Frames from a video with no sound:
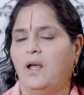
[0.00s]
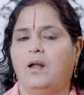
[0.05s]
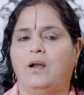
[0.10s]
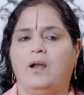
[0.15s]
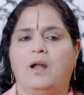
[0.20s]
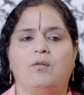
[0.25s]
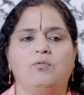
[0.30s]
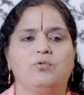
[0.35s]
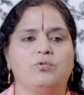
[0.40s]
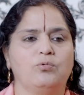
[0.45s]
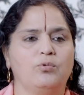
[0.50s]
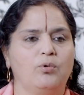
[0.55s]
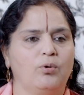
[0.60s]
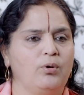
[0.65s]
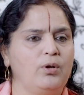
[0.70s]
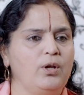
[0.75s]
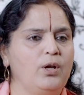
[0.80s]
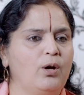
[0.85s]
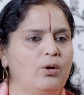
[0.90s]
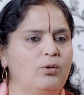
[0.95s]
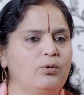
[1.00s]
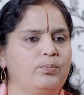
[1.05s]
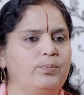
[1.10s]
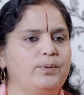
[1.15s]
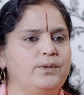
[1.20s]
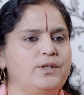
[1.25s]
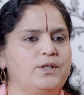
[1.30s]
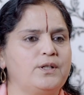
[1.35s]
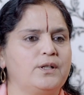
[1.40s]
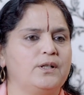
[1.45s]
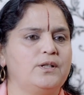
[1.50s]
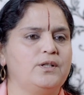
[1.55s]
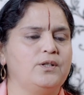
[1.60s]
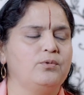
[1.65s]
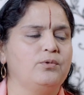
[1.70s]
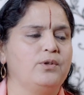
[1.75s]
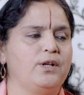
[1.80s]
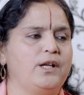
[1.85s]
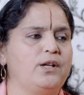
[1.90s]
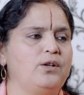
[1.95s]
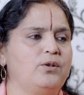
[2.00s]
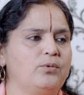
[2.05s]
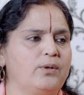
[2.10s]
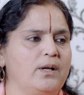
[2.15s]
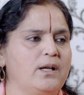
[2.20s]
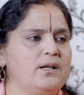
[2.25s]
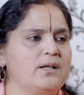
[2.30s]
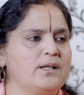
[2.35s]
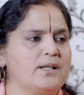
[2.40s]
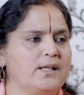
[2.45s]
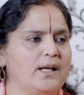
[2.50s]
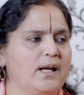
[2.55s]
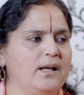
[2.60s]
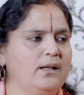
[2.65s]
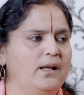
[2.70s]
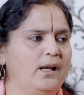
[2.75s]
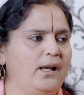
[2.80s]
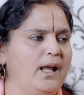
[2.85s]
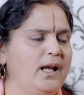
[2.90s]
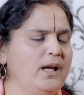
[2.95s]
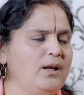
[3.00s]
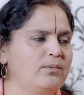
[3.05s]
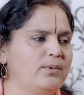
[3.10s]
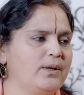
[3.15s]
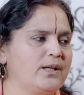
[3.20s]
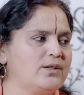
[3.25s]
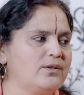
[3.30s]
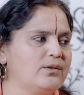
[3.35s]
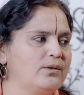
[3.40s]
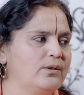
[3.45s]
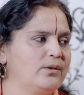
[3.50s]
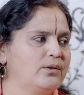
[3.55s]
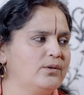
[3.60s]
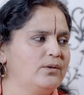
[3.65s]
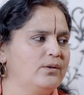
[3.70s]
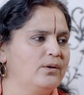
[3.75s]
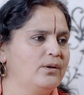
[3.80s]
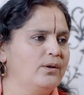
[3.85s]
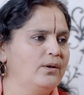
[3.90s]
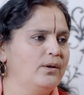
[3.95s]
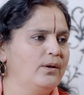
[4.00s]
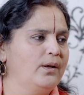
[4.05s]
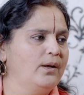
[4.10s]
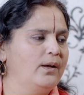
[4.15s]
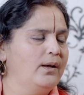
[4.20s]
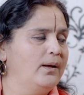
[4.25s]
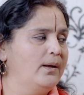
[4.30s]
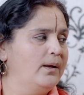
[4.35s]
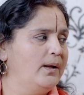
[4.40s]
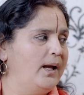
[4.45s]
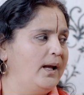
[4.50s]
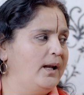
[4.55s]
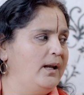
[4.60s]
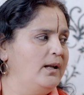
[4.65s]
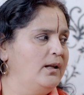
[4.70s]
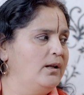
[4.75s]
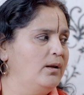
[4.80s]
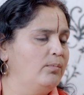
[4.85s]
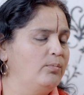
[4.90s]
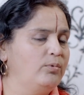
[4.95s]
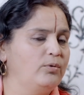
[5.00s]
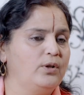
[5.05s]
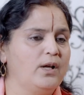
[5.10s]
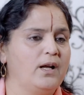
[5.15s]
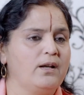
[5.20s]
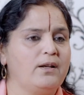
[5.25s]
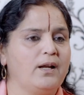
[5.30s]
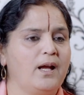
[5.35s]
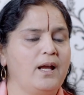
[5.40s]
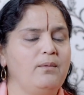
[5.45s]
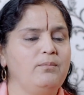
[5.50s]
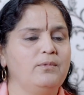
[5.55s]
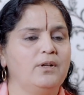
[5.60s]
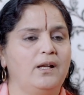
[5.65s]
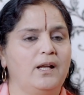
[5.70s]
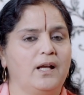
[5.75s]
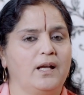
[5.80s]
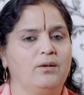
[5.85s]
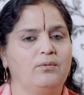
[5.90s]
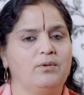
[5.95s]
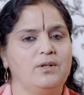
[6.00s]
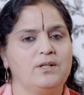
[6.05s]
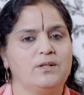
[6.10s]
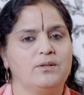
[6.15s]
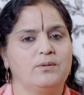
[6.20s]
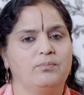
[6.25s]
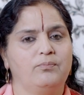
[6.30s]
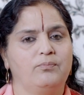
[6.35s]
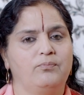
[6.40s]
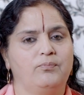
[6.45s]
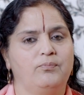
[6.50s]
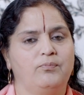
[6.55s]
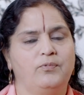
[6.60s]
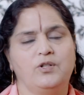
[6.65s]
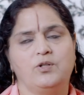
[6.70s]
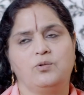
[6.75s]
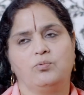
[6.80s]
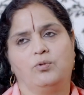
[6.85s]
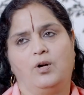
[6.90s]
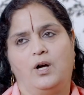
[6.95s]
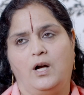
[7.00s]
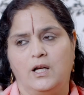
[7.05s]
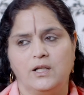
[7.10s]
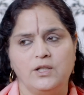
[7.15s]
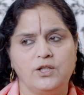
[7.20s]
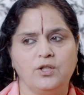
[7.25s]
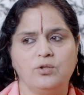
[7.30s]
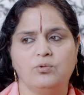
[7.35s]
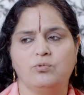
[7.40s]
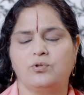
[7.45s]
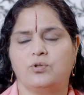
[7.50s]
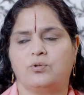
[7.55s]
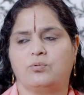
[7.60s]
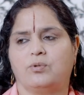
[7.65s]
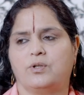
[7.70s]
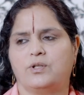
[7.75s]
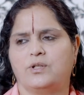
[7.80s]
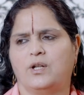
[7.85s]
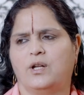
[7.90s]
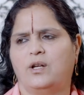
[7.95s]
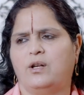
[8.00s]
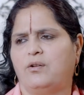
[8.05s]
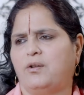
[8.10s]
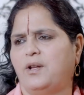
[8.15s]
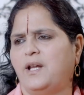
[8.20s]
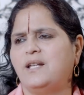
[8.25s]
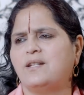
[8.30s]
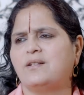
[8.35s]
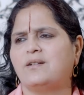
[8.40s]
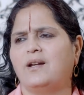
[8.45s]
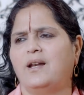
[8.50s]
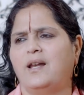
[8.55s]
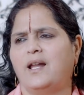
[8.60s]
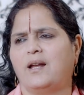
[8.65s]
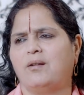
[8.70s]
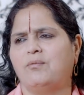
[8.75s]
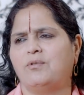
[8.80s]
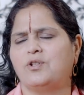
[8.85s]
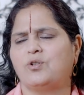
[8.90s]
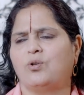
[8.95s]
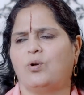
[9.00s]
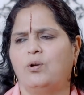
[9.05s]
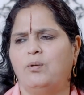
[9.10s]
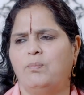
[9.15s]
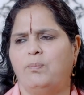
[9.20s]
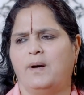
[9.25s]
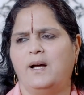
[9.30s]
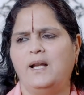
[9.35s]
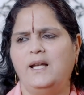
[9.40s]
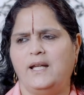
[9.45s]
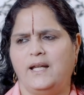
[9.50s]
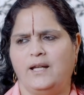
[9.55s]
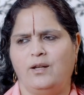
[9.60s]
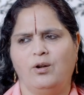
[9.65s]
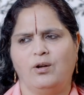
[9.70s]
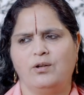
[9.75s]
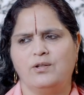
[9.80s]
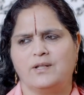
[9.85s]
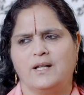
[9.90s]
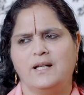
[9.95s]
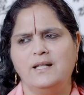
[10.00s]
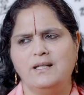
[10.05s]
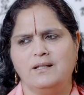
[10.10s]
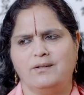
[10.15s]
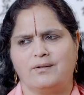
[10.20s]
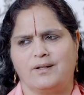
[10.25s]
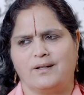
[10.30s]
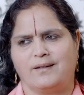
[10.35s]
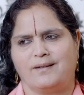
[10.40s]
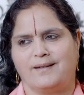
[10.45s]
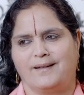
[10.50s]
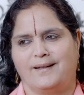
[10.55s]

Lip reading: Now, to know your Upanishads, you need to understand the language. And in the Buddha time, the language which was used was a regional language called Pali, not Sanskrit.